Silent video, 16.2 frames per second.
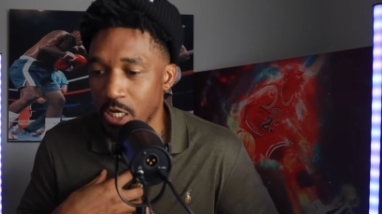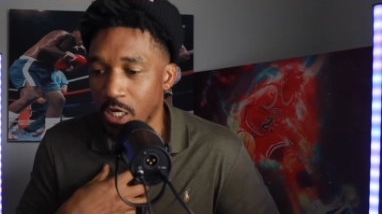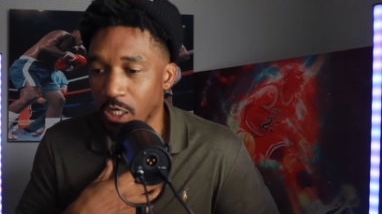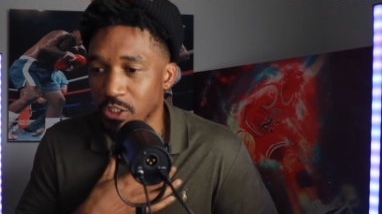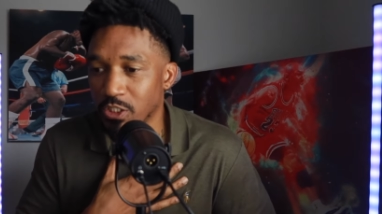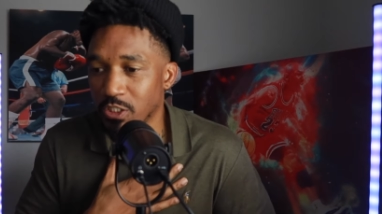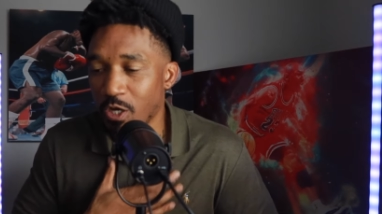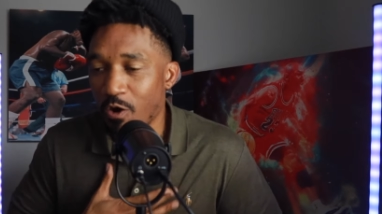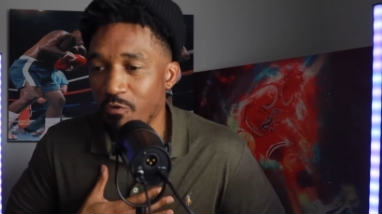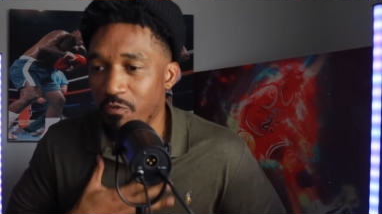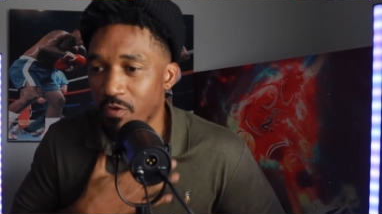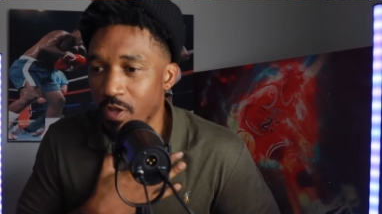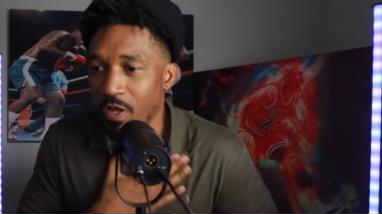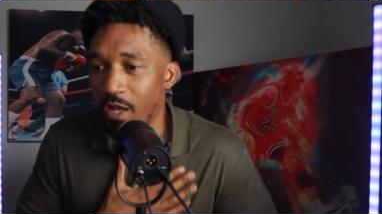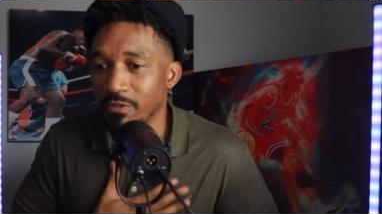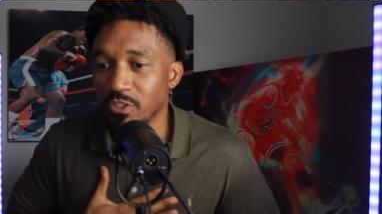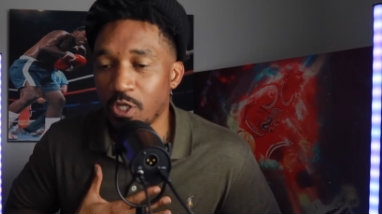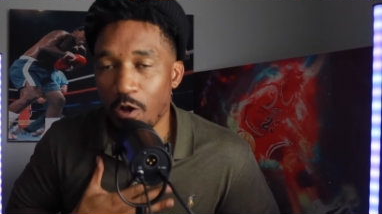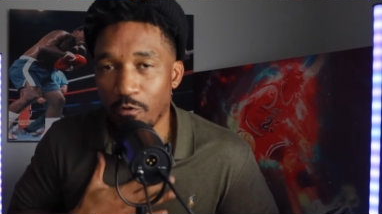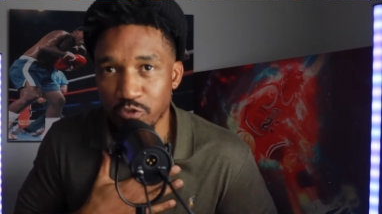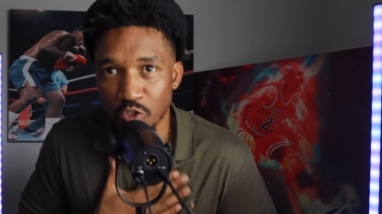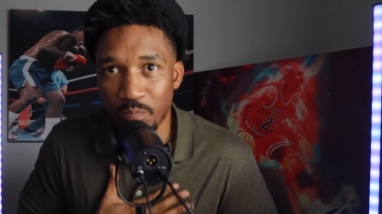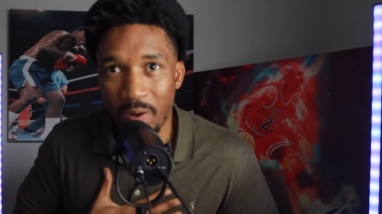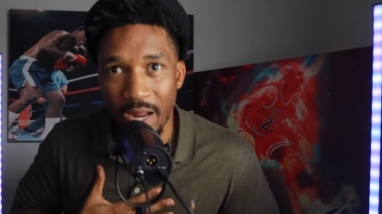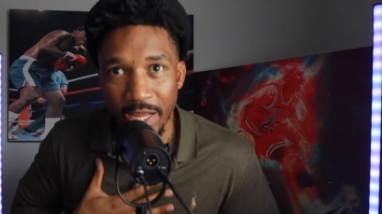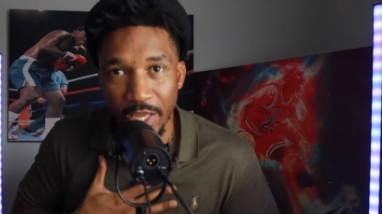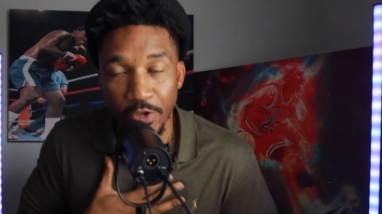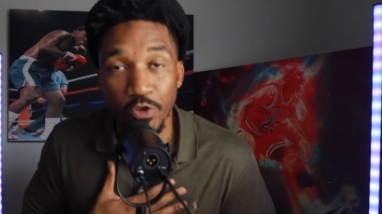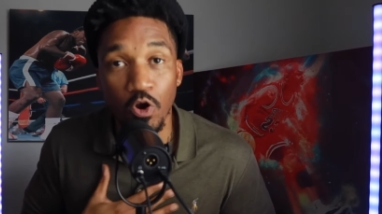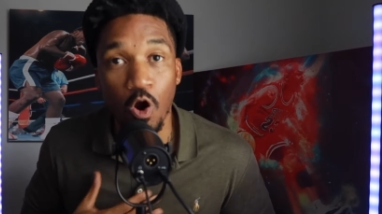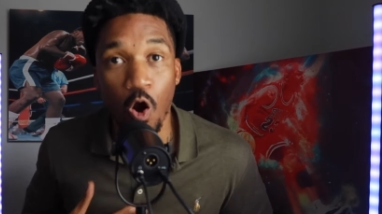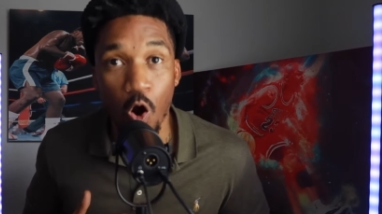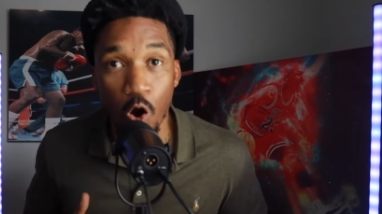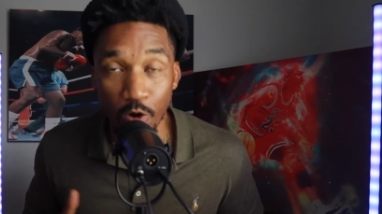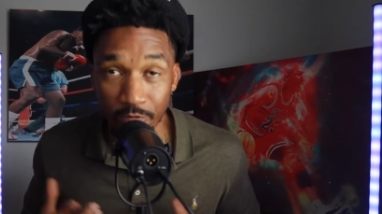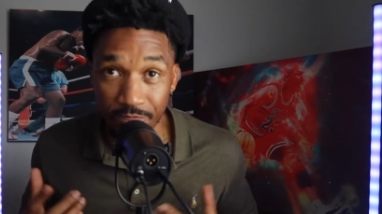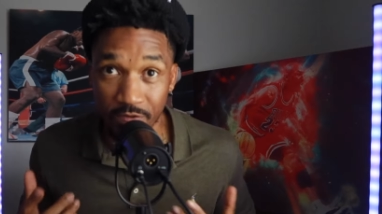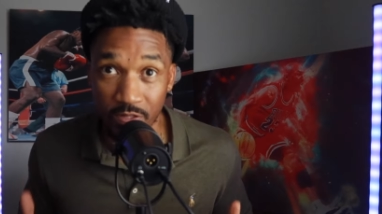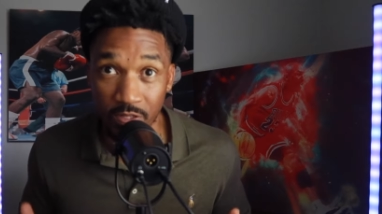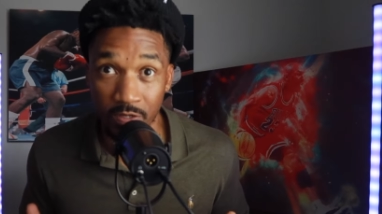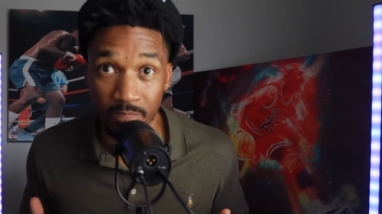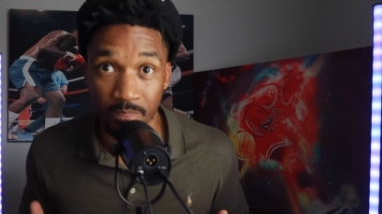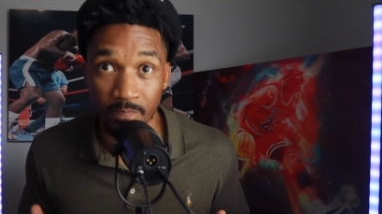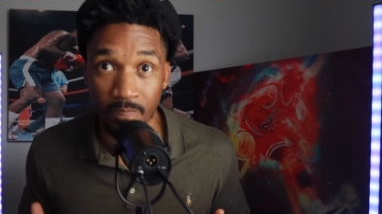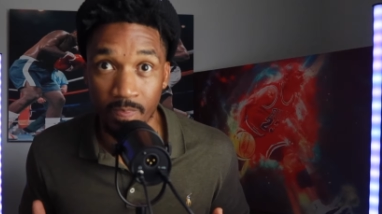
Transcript: a soft, a soft spot in your heart for them.